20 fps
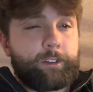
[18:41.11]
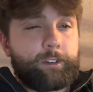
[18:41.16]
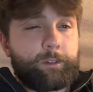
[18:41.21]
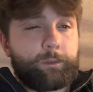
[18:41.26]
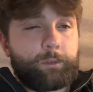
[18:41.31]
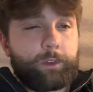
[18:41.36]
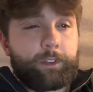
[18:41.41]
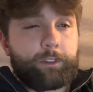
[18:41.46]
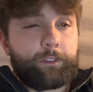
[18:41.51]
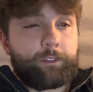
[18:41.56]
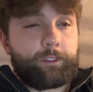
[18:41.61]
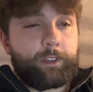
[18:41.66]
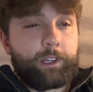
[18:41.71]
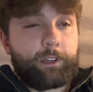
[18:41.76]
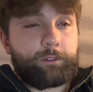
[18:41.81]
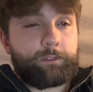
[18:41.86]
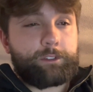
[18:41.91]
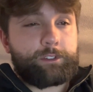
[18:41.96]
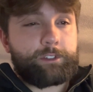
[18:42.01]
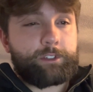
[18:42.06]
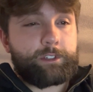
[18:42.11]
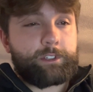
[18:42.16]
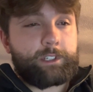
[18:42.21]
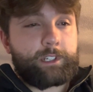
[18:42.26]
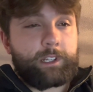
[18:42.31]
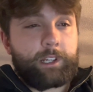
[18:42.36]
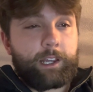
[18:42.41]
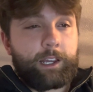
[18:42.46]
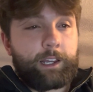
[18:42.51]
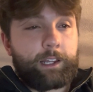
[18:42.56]
or whether that was just
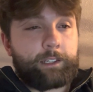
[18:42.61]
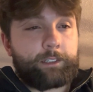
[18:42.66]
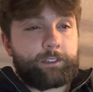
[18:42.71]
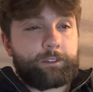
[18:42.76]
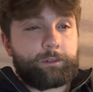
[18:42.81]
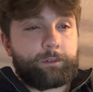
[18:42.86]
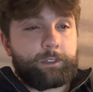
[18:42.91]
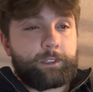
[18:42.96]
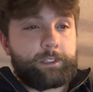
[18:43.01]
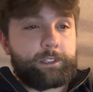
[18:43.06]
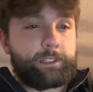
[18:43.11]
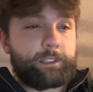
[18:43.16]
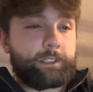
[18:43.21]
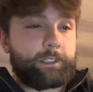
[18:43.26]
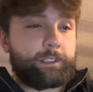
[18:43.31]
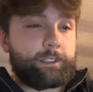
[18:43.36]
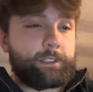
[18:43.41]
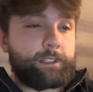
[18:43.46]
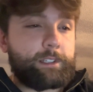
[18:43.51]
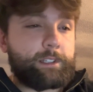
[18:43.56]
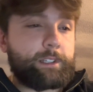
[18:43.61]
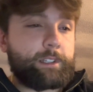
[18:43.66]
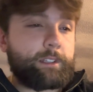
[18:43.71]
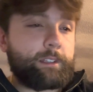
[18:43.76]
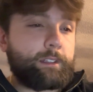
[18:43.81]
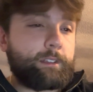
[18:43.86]
an odd coincidence,